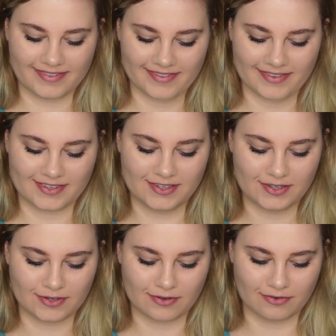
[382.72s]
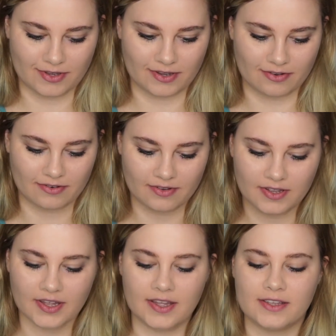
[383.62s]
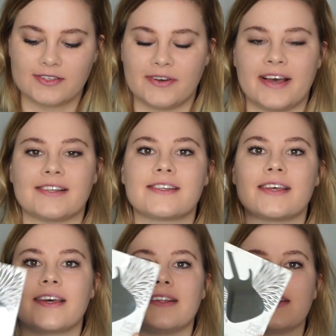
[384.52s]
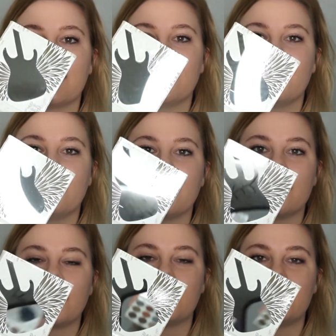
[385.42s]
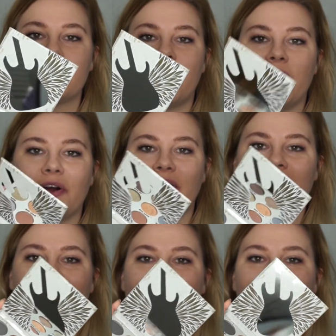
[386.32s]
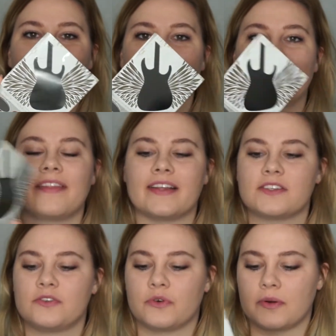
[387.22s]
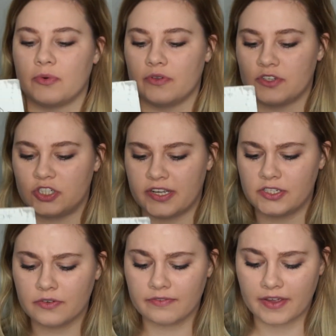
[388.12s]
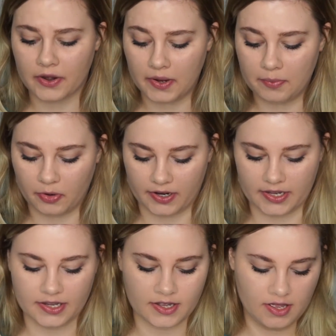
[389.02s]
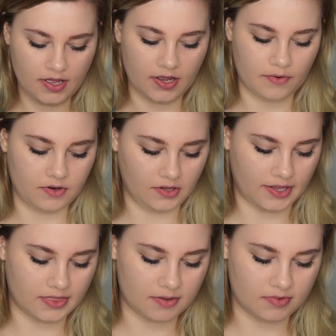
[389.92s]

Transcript: This is so cute. So it has like a little guitar. That's adorable, and the shades are very pretty. I really like them.